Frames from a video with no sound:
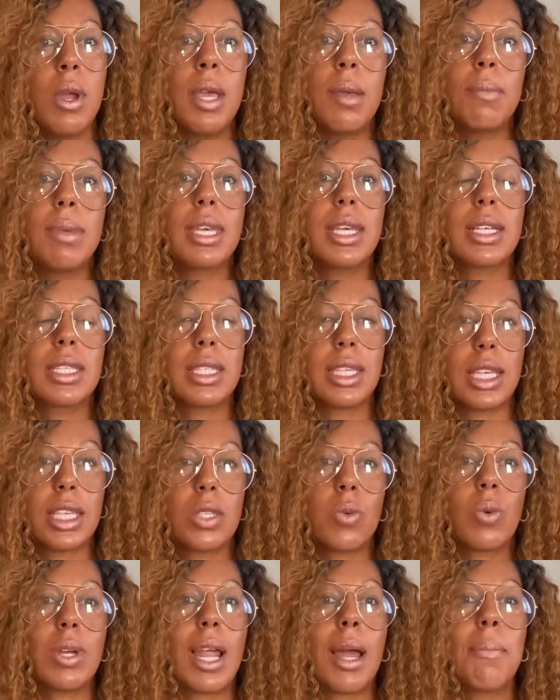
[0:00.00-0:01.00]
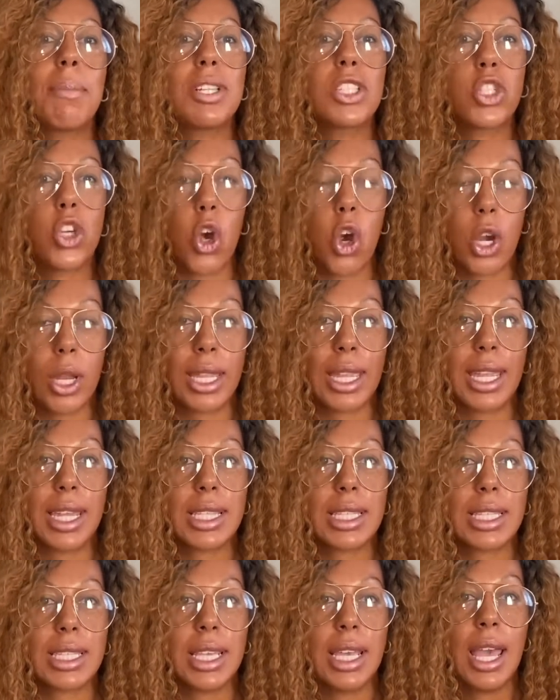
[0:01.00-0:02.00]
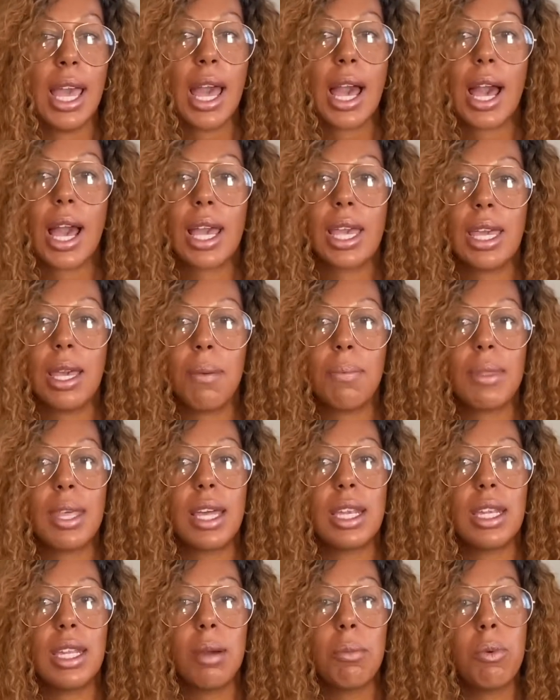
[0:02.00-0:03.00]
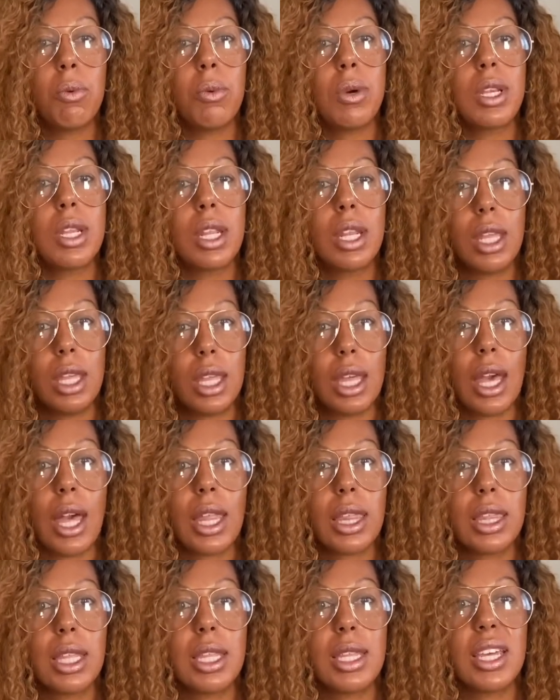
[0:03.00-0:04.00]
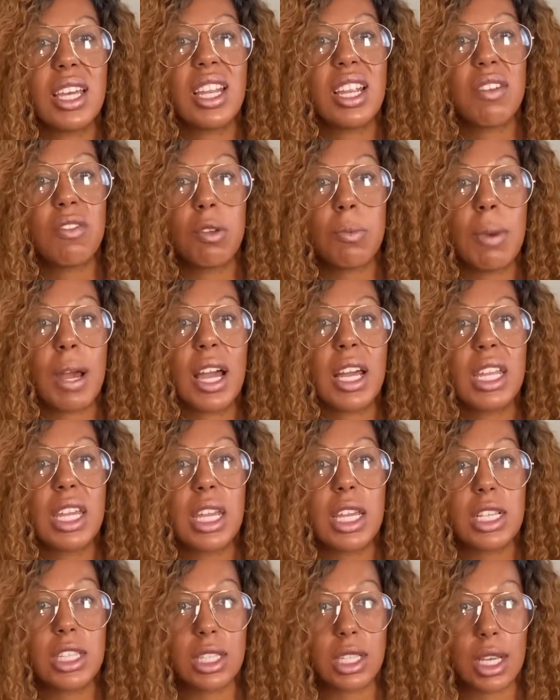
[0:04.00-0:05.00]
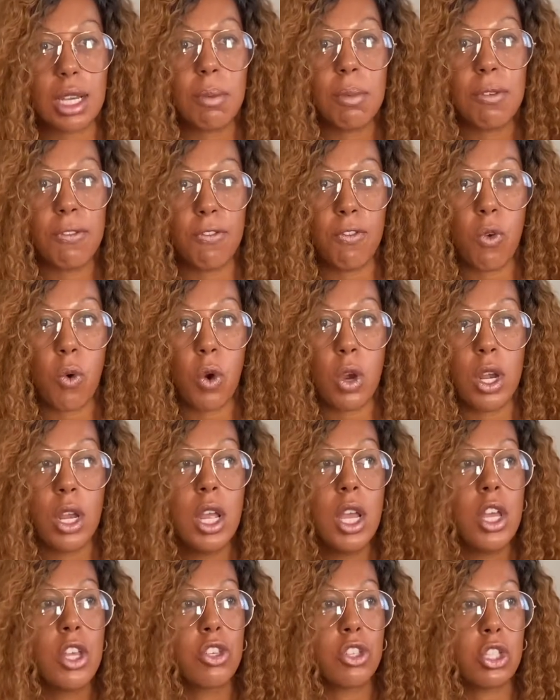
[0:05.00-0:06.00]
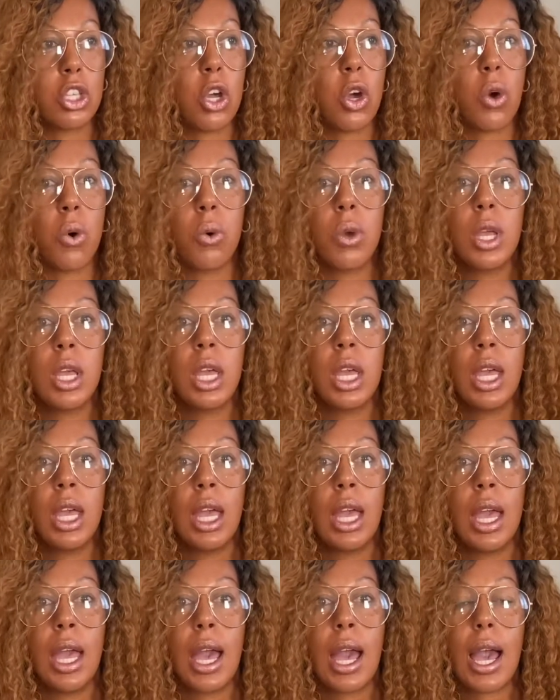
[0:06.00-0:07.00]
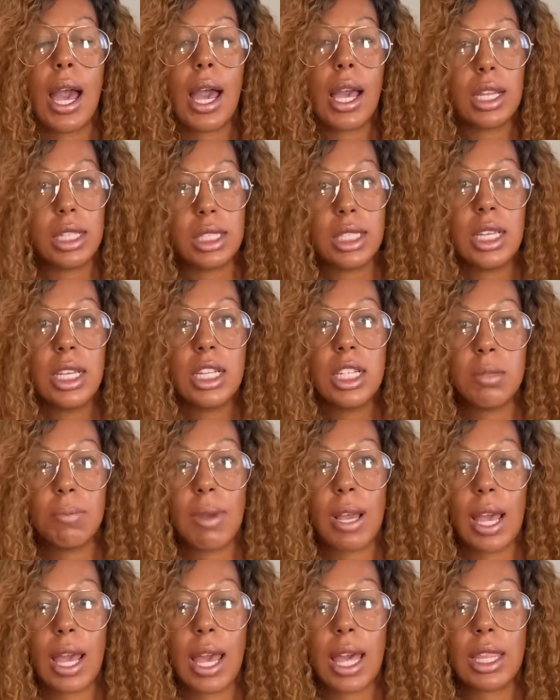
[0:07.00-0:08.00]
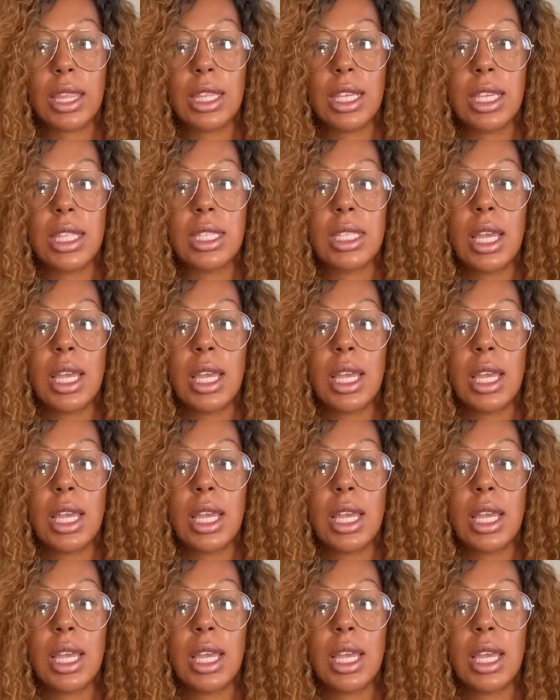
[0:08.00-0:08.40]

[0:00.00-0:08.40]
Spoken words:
because guess what? I'm in targets. I am that #1 elite athlete that everybody is coming for. So I teach my athletes,